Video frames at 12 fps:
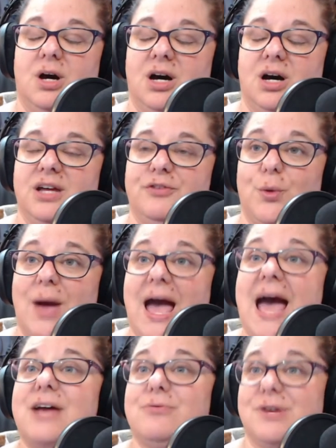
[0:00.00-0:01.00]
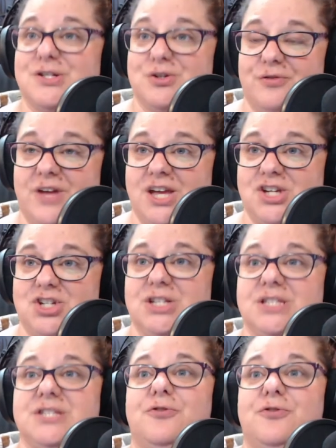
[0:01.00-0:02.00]
if you had reservations
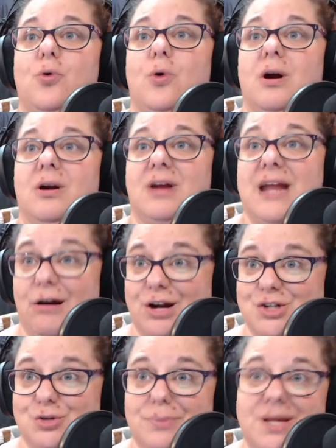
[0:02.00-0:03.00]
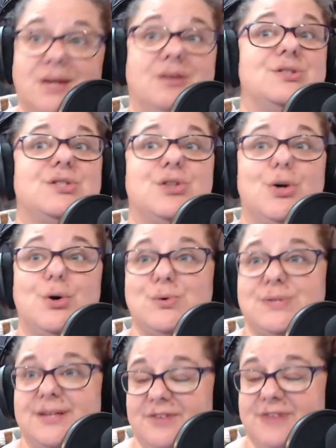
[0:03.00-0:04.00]
for character meals, those
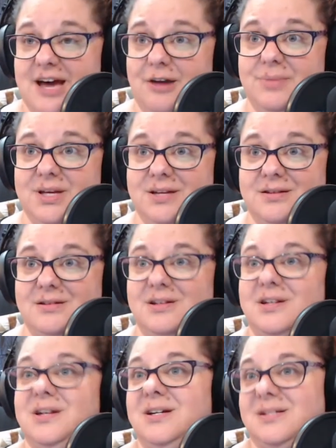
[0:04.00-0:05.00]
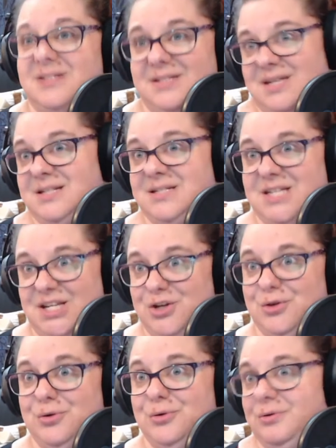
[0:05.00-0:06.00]
have now been
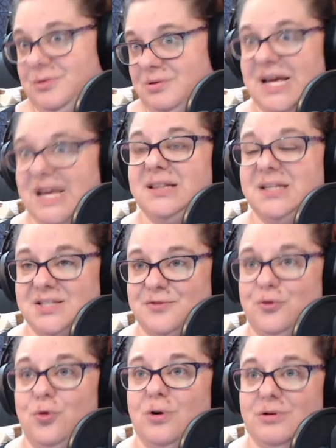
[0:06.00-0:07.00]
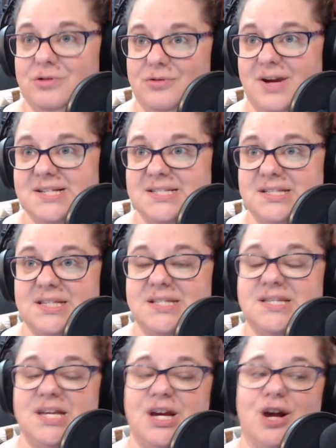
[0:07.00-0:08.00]
discontinued, at least for the rest of this
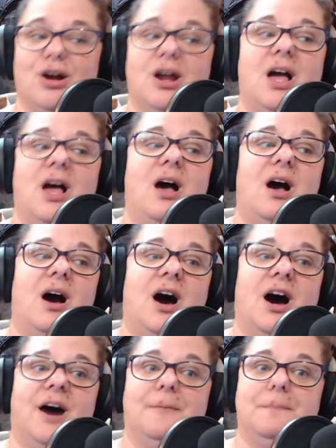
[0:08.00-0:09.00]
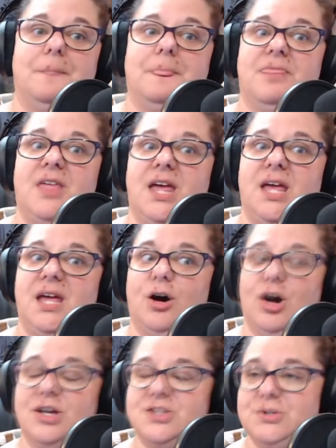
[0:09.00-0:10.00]
year. They
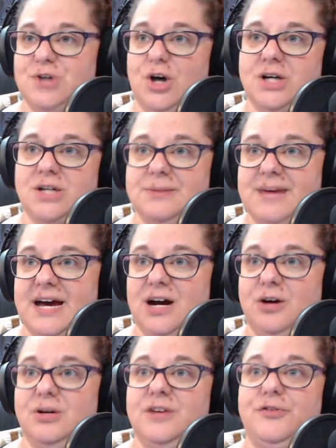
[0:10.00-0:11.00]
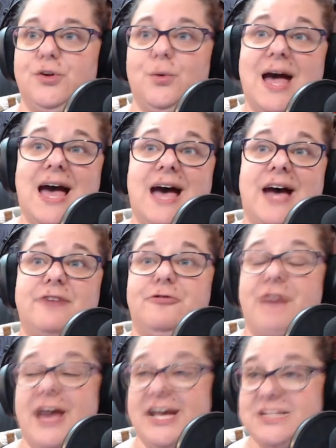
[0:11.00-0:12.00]
also talked about if you had
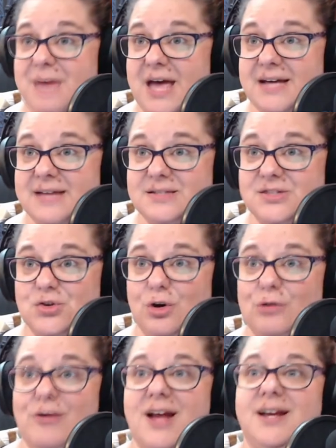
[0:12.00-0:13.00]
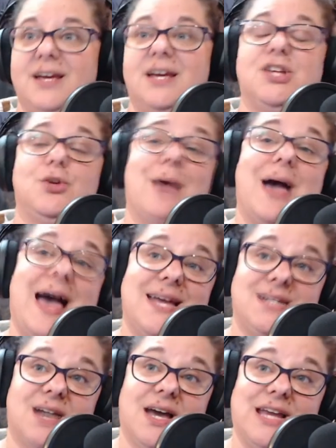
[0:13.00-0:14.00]
fast passes already and you had
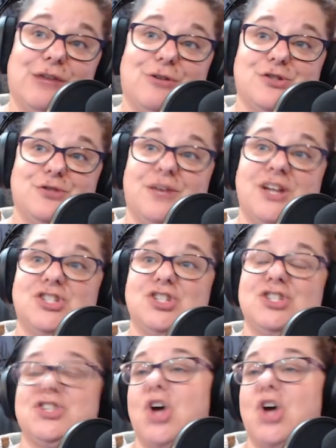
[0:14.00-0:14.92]
dining reservations,